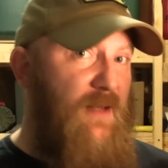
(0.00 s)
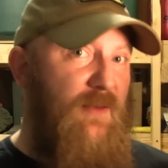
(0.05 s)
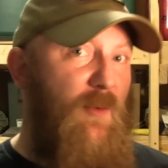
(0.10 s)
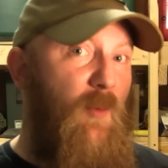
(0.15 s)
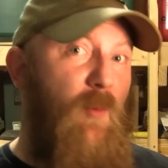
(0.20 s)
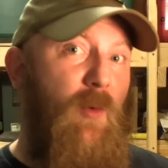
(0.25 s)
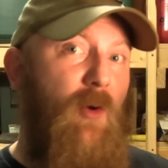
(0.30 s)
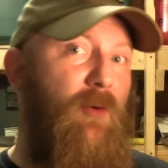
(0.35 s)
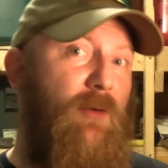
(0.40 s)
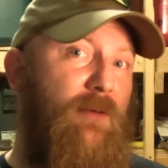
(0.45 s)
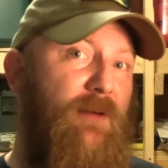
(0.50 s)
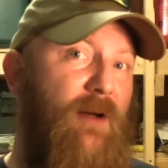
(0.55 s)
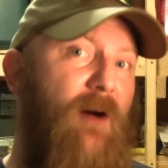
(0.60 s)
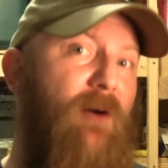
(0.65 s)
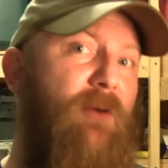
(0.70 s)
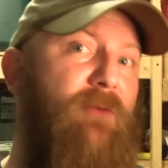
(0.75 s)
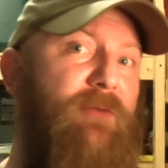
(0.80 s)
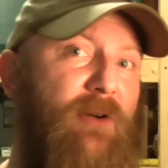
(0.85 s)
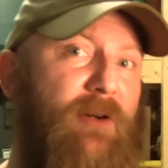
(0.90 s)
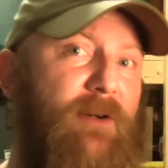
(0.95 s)
and the world
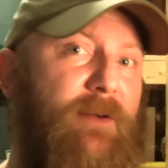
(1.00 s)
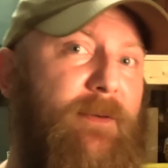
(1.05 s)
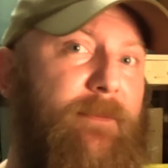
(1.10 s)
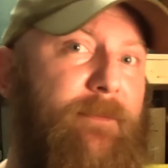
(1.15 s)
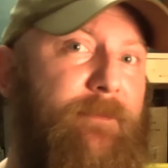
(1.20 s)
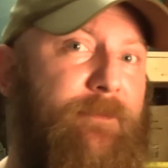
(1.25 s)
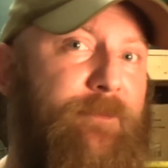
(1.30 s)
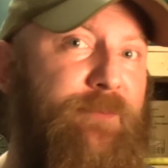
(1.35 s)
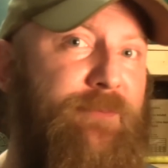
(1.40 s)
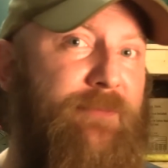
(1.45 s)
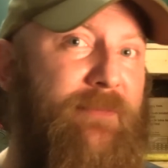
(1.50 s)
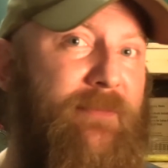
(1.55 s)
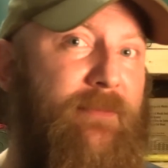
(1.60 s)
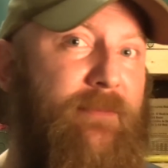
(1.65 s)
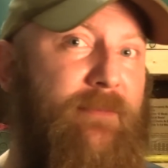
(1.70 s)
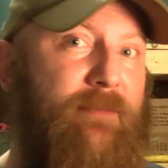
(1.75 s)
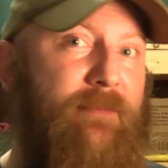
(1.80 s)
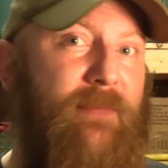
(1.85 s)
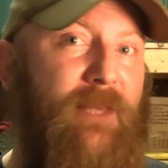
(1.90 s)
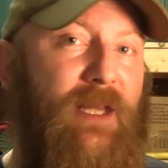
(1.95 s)
over,
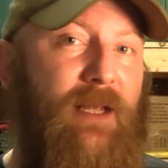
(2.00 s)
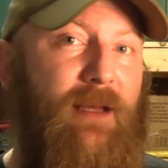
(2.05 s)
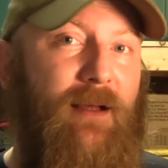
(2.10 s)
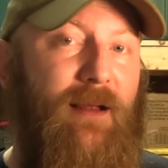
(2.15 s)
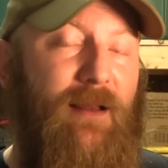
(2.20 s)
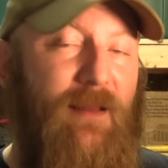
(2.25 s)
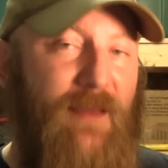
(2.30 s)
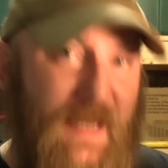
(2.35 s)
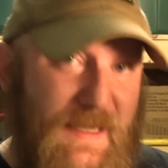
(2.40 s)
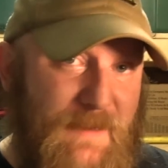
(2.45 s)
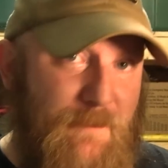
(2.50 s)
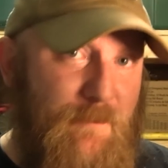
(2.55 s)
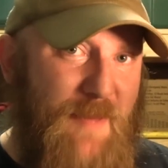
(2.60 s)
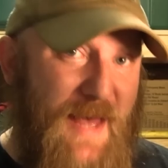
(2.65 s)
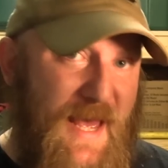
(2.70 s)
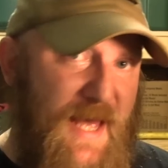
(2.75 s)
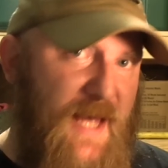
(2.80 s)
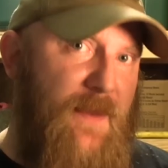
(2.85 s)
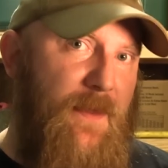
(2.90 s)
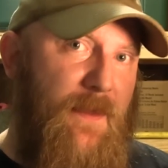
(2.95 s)
a lot of
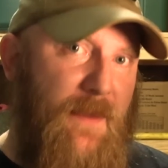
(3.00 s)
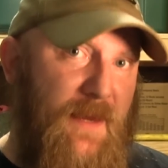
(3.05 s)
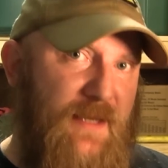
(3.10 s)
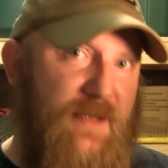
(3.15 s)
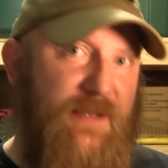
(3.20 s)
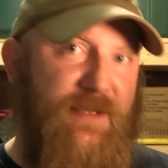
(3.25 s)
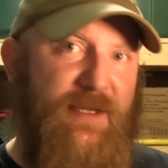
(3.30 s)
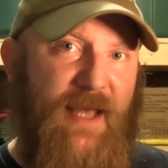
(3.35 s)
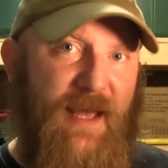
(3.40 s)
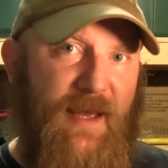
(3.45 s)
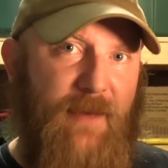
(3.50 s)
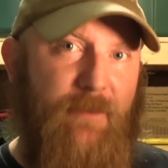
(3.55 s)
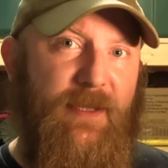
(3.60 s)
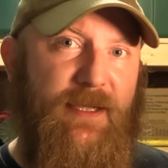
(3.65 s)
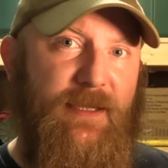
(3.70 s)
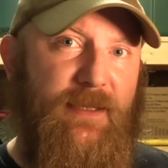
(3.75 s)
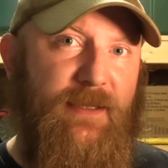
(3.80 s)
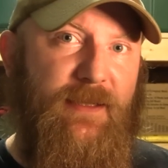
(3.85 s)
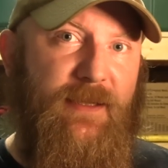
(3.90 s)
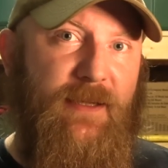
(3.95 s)
bad things
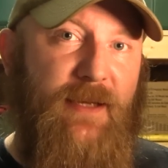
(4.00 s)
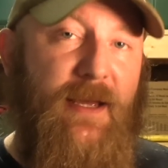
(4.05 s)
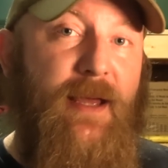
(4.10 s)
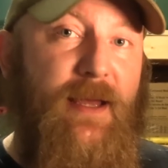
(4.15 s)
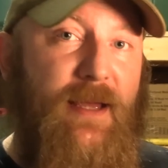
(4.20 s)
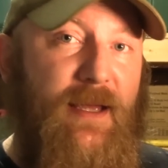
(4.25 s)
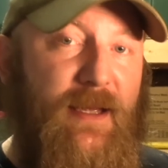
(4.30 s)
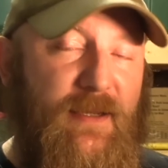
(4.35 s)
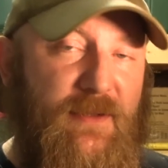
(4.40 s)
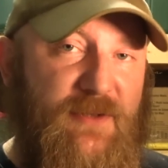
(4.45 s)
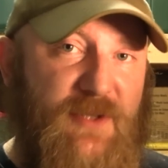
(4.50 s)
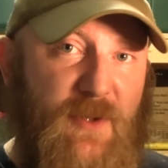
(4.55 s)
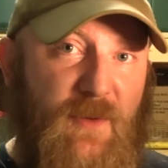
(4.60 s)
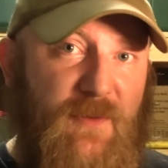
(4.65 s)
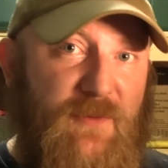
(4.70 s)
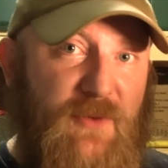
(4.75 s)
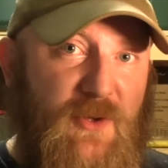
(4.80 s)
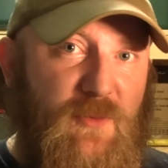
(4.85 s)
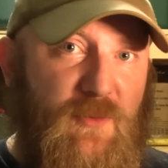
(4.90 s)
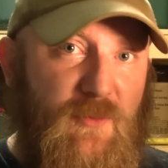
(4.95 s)
happened. And so
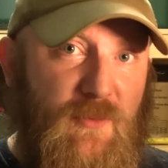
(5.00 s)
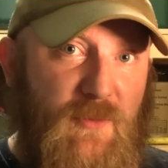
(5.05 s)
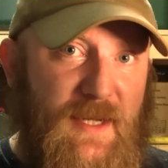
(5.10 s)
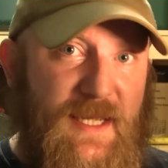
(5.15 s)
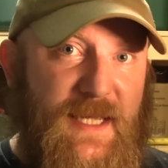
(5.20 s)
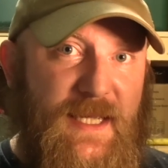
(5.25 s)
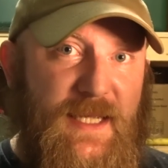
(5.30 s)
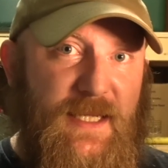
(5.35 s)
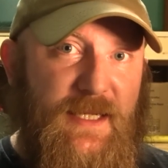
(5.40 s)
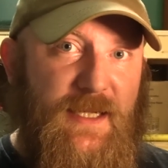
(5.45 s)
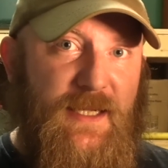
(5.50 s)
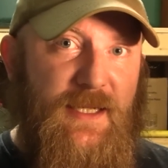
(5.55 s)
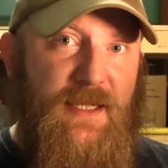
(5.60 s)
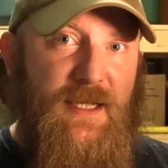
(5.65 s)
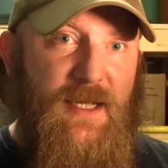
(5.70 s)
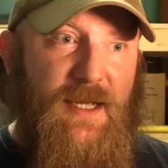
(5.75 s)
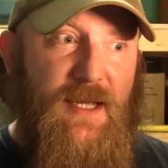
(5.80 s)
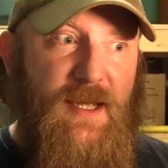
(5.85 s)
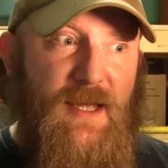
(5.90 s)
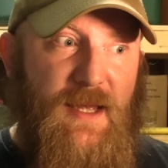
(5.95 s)
if you read
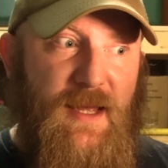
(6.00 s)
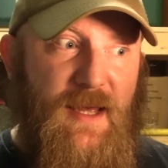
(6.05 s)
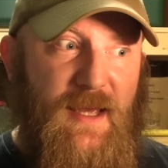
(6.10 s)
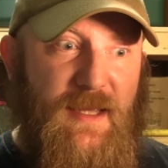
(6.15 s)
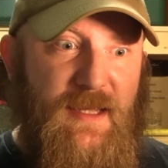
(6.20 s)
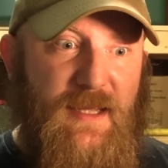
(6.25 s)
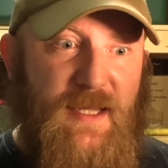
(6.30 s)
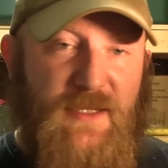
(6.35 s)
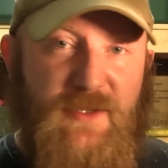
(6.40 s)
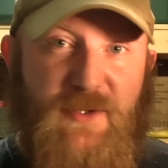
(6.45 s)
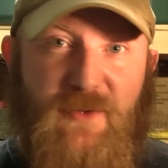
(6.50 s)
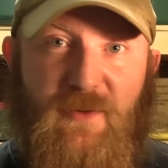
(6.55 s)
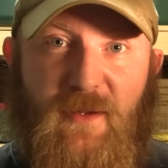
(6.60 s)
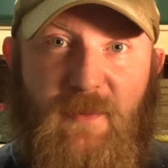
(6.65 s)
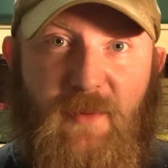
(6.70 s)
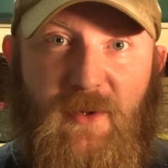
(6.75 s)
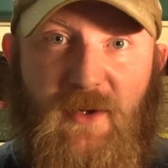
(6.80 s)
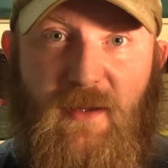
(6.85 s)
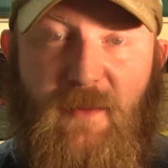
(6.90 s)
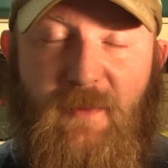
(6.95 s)
a
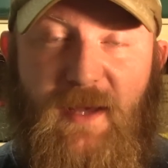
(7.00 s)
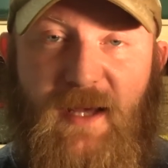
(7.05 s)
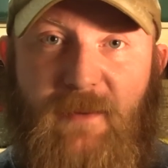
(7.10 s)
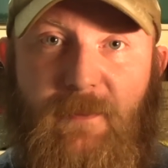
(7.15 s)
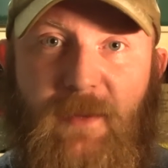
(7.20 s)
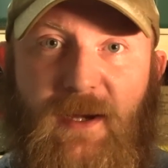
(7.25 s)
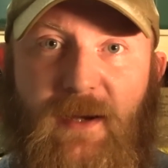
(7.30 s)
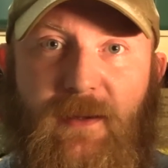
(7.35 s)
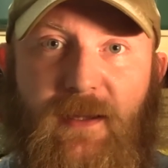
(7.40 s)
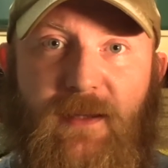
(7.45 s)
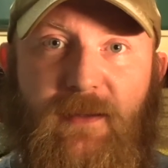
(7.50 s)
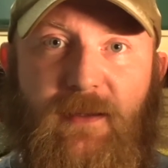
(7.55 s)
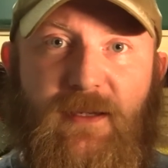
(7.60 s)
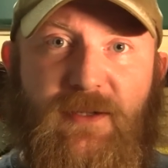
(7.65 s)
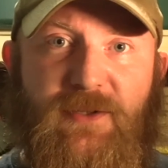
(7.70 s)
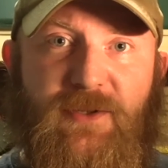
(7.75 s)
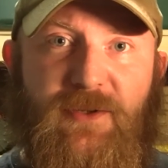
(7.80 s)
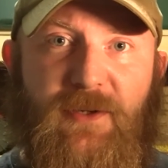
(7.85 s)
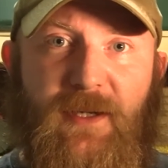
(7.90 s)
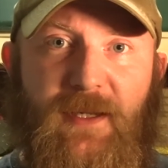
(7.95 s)
history book about American
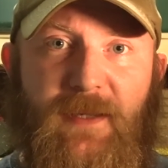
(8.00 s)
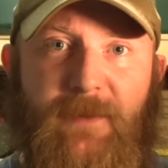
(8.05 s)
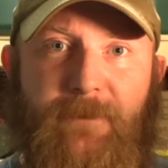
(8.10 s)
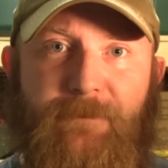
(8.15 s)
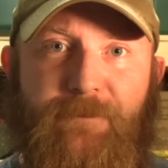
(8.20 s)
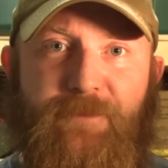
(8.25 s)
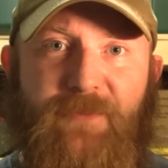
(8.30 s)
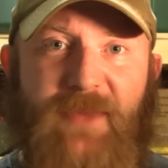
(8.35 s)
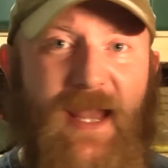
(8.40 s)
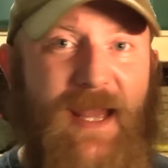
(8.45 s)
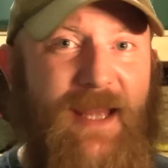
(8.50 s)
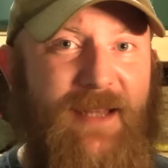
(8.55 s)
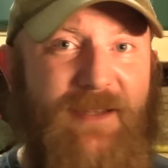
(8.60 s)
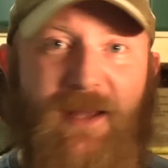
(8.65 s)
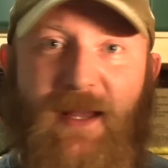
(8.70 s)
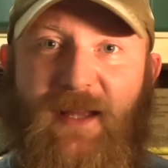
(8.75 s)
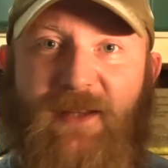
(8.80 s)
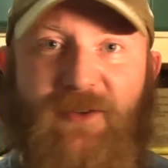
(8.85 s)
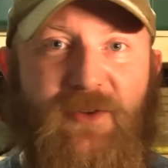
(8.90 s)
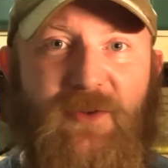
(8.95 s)
history
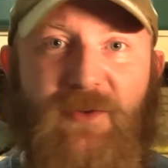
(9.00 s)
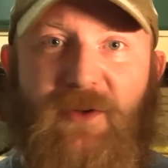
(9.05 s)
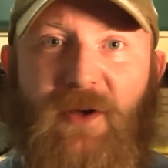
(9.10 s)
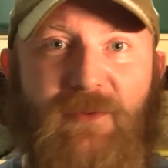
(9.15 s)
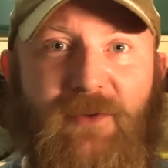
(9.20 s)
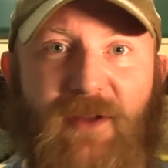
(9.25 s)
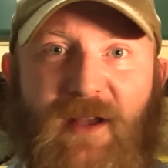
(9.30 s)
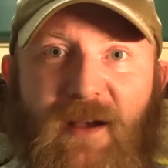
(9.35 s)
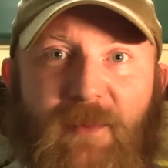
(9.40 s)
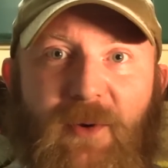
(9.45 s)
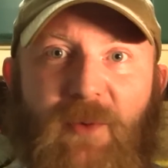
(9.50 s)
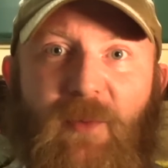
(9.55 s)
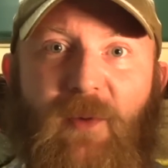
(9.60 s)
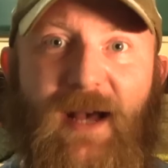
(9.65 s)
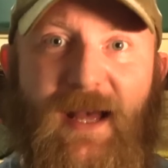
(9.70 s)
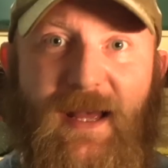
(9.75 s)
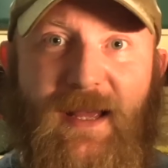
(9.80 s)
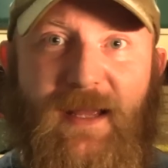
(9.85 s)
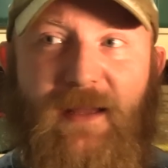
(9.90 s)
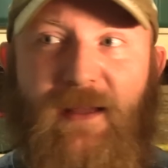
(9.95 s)
and you don't come
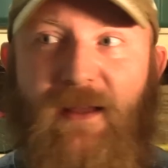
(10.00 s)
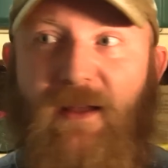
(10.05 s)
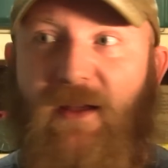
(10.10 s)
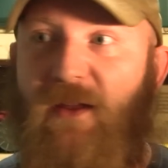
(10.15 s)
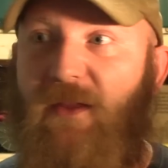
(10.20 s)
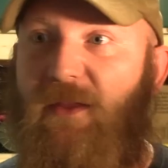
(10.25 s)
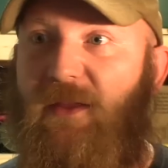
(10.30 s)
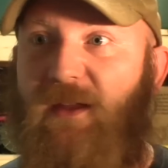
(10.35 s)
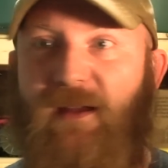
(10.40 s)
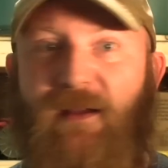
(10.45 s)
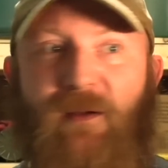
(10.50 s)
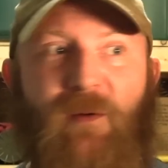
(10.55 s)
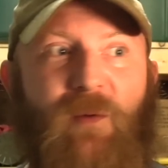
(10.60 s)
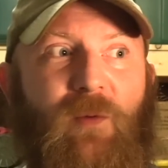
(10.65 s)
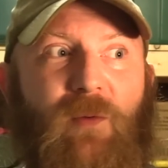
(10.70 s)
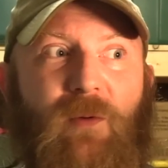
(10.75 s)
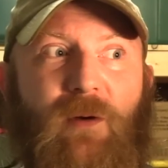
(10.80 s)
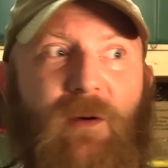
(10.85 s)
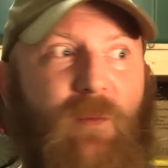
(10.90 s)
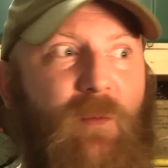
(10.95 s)
away thinking,
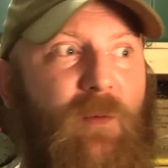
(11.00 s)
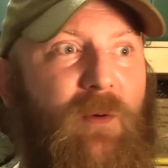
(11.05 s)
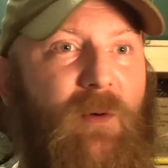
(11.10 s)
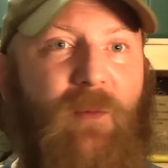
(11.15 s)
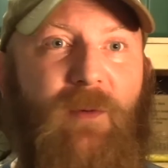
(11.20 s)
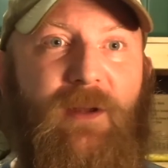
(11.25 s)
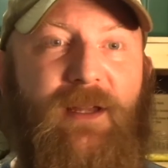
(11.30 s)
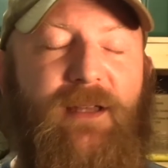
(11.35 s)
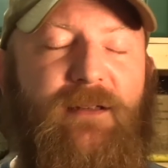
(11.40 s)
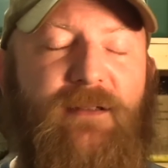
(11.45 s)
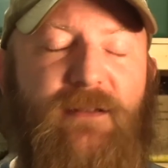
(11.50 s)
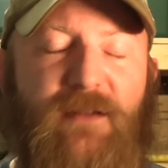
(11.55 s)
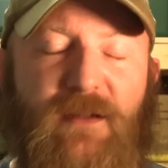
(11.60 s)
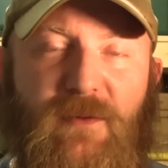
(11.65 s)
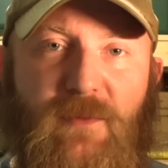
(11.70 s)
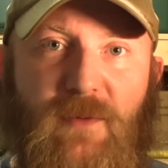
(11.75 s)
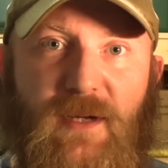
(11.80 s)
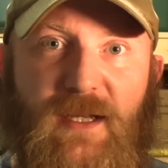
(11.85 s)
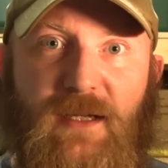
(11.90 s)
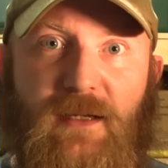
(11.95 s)
what were we
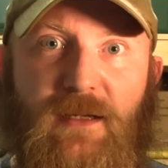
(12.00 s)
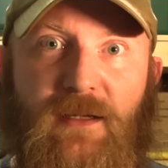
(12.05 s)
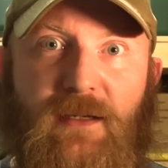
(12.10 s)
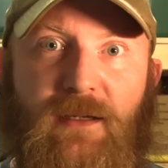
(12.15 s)
doing?